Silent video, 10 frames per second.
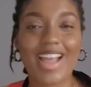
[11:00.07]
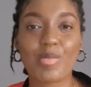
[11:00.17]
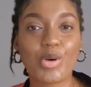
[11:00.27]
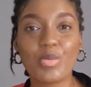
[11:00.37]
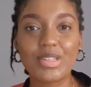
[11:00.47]
I
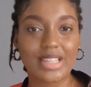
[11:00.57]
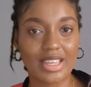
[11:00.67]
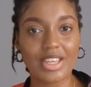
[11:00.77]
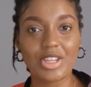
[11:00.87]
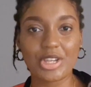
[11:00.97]
am almost a
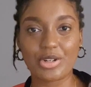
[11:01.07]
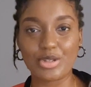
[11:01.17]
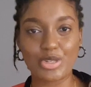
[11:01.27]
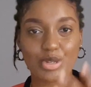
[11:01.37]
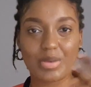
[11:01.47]
year here on
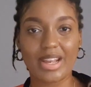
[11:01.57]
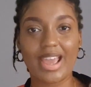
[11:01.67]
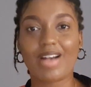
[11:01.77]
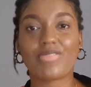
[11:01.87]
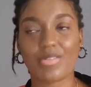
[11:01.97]
YouTube and I
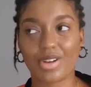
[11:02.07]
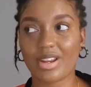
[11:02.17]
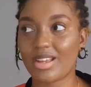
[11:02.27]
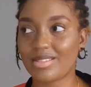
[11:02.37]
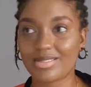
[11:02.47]
have
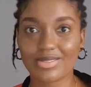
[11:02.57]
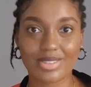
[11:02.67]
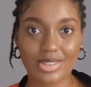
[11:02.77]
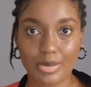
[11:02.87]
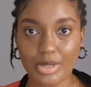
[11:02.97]
500 and
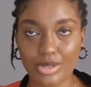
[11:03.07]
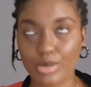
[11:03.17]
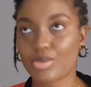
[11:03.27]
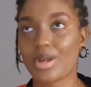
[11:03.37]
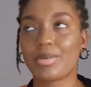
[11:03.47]
something
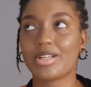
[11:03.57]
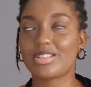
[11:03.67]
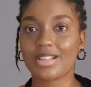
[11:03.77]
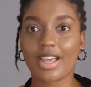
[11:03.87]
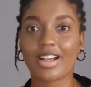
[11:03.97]

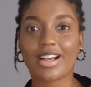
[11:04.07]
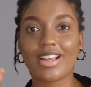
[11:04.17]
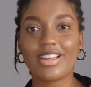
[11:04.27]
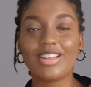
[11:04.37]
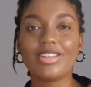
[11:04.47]
subscribers. Like,
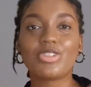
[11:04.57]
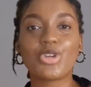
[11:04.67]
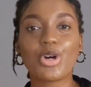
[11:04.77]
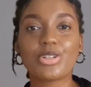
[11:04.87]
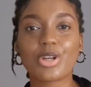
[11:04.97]

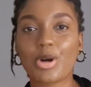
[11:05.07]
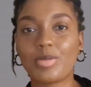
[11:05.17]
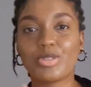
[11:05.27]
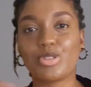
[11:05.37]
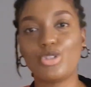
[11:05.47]
don't
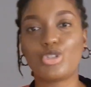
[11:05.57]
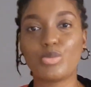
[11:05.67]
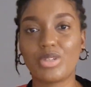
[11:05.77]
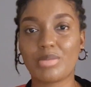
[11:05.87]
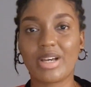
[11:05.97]
come to
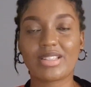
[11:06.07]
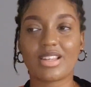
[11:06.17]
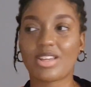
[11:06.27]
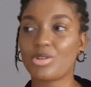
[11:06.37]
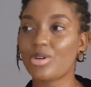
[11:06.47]
YouTube with the
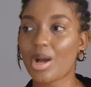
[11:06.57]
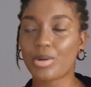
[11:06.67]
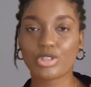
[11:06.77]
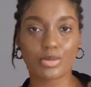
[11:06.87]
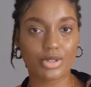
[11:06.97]
mindset that, oh, I
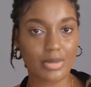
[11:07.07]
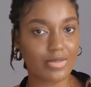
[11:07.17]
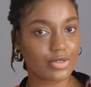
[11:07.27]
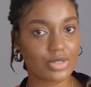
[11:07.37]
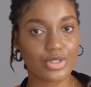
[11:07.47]
want to upload my
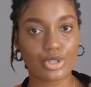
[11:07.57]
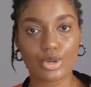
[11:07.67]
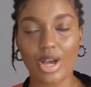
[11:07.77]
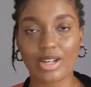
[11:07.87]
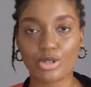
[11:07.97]
first
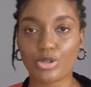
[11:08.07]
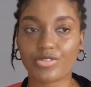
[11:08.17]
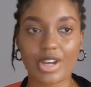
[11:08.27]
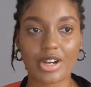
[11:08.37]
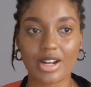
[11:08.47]
video and go
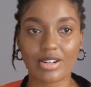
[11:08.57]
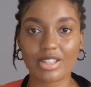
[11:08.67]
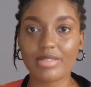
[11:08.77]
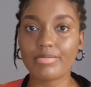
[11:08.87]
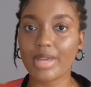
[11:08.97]
viral.
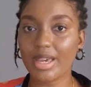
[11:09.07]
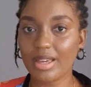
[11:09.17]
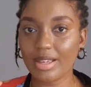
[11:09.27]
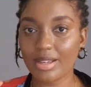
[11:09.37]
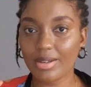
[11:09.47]
It
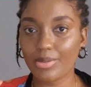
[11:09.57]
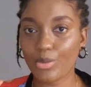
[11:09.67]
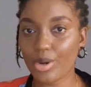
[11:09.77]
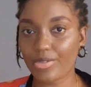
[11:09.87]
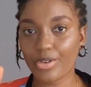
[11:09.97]
may
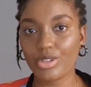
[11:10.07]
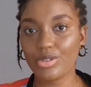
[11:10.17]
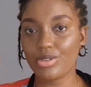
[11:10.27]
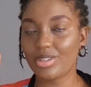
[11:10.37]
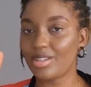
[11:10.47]
work for
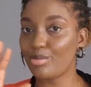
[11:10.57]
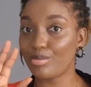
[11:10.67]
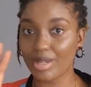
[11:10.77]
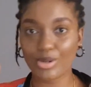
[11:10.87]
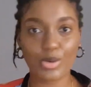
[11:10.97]
you, it
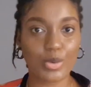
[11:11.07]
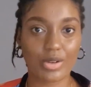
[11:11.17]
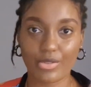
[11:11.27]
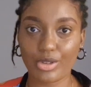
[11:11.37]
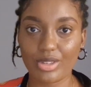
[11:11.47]
may not
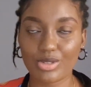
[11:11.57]
work for you.